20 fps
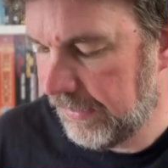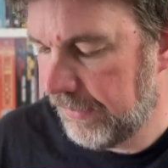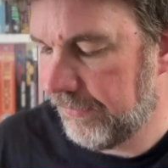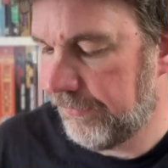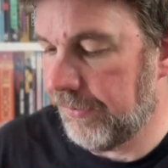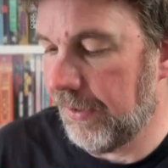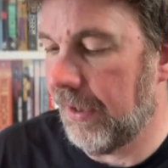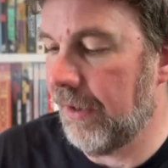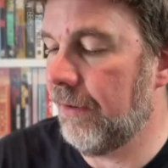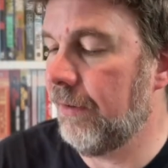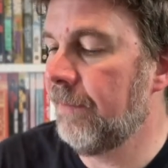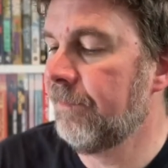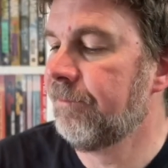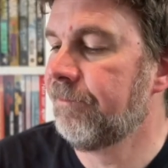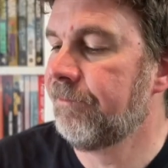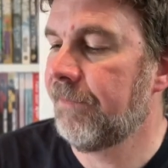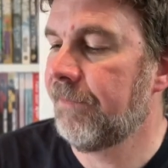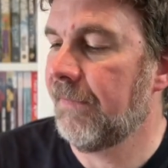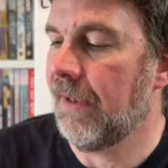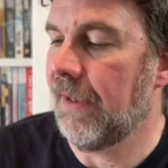So
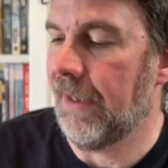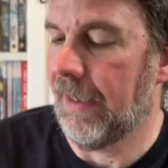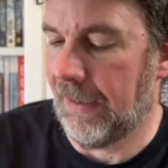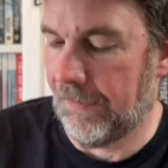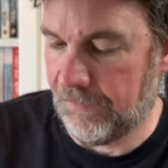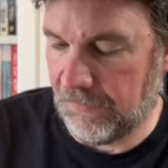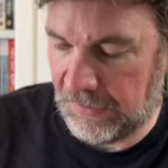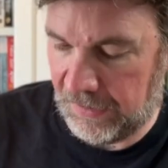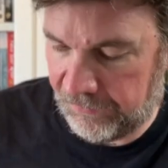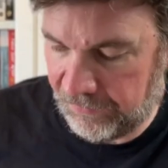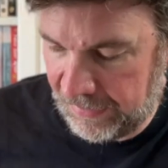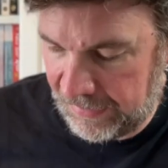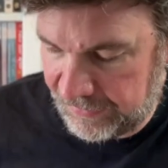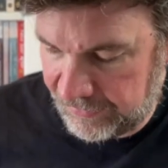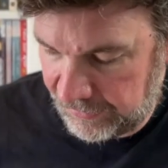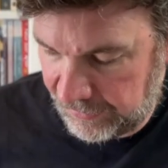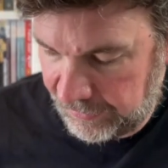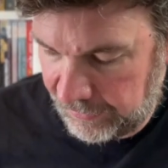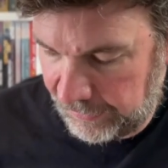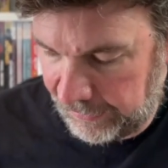um, I
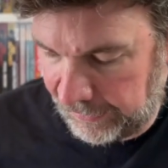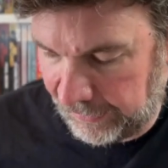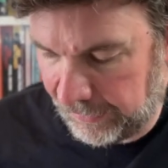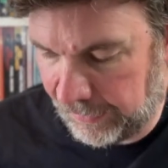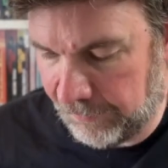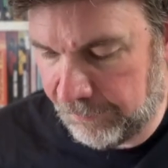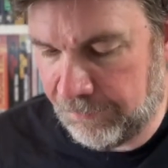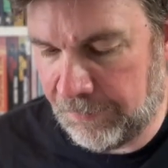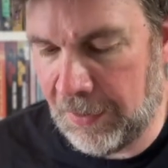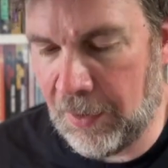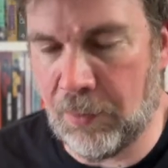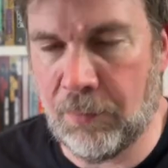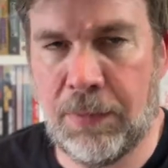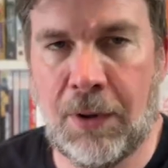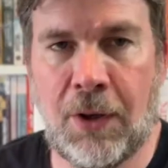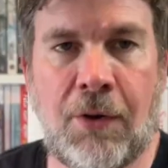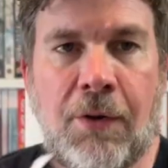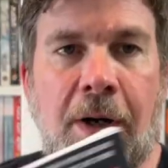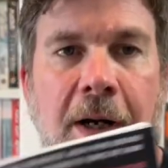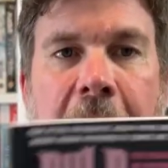read uh, Pulp
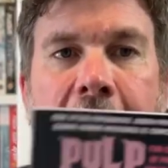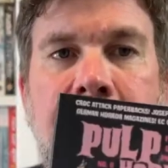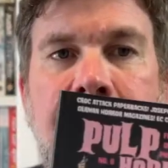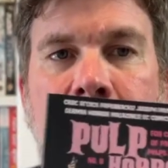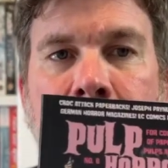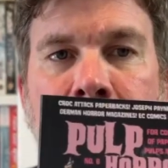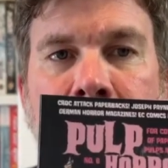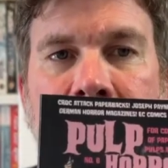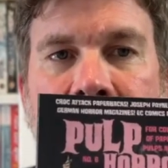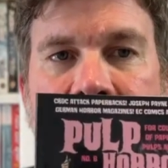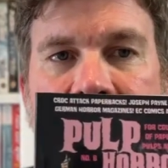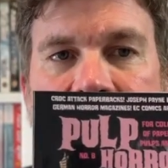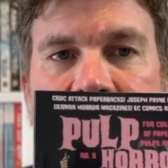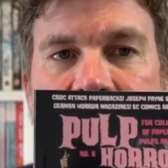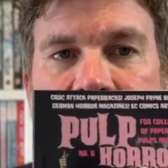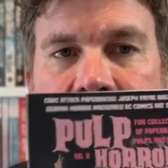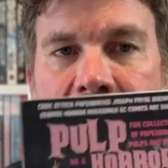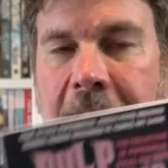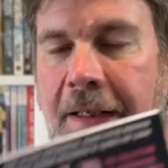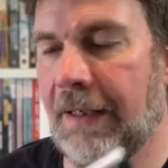Horror number
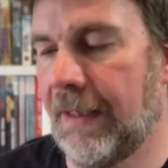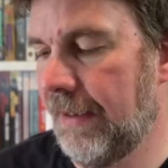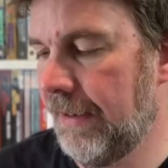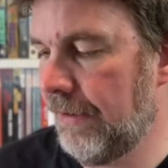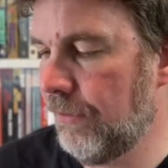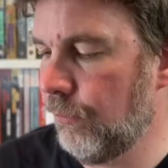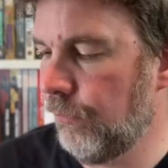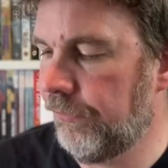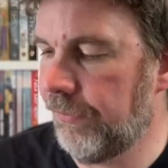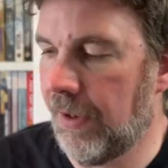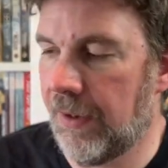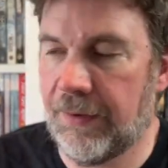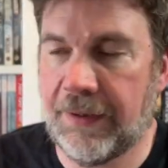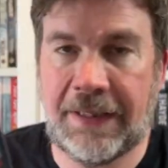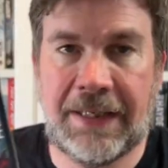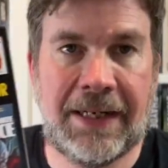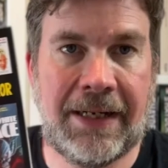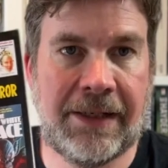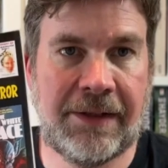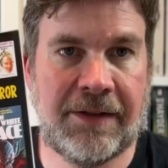eight uh, and also the
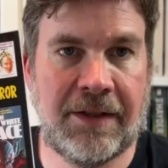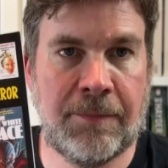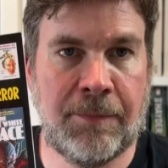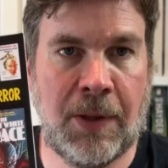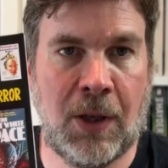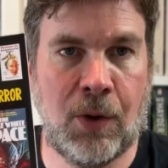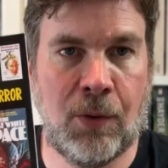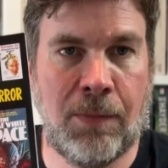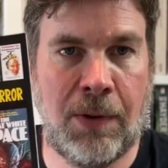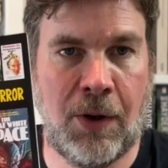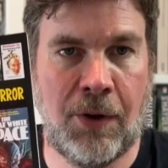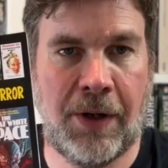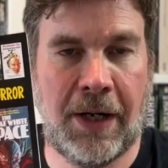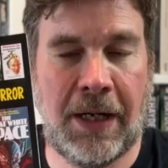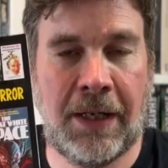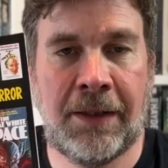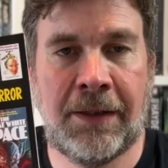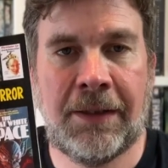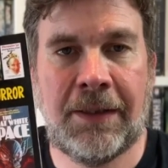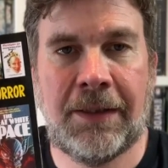collected Pulp
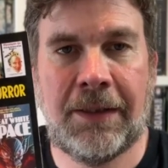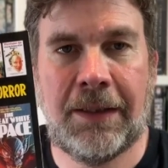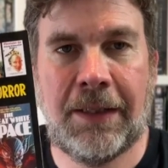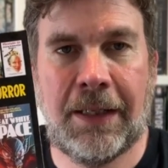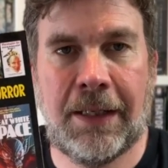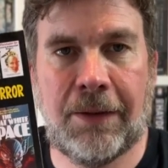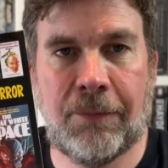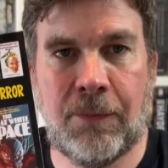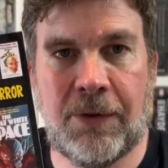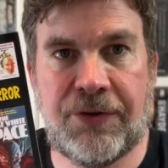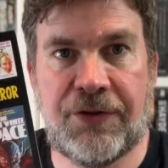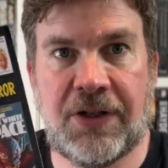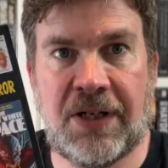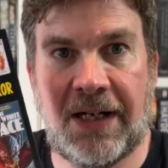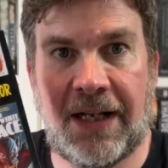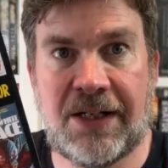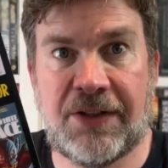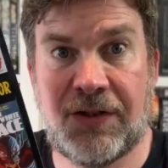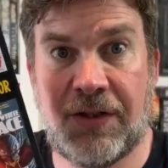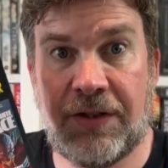Horror, uh, which
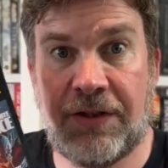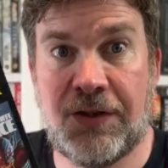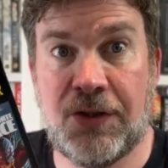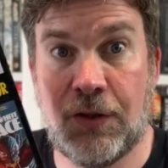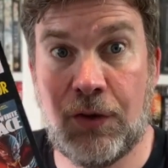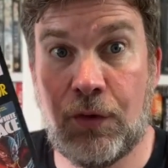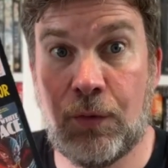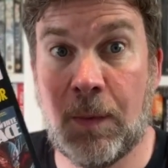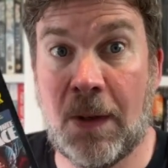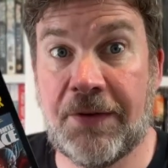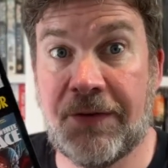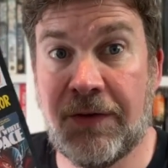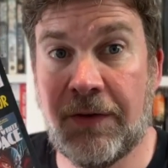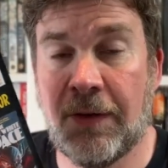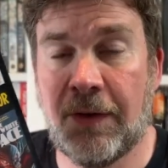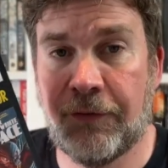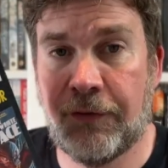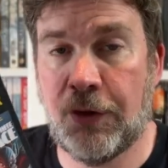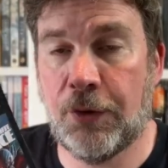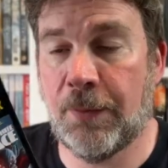collects issues
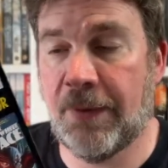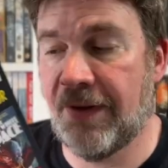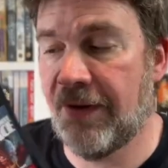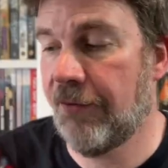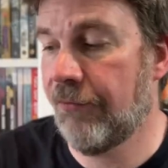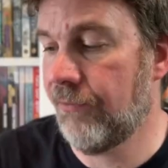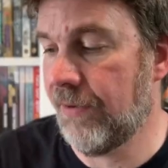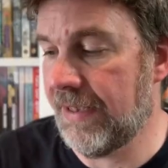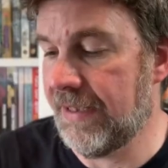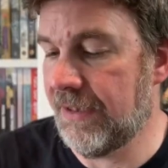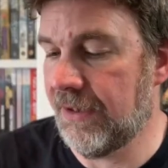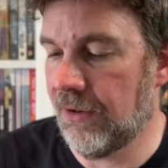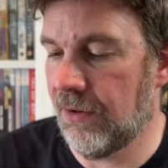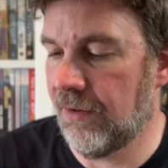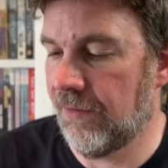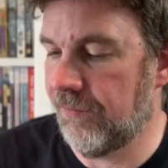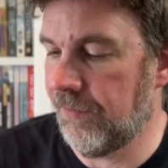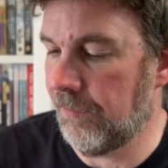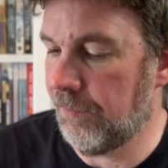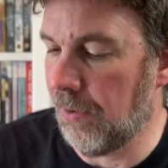one, two, and three
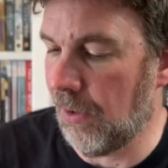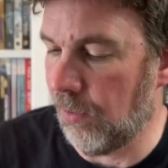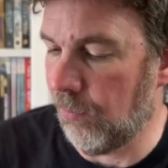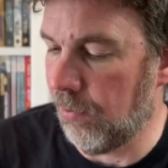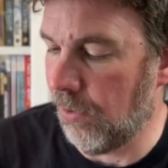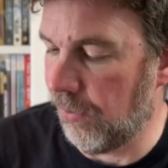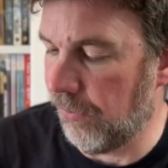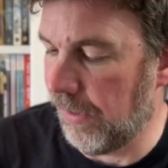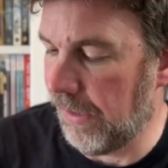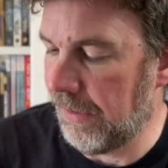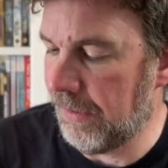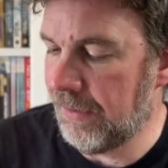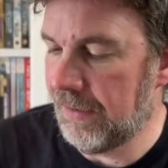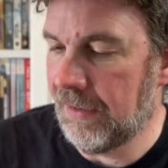of Pulp Horror.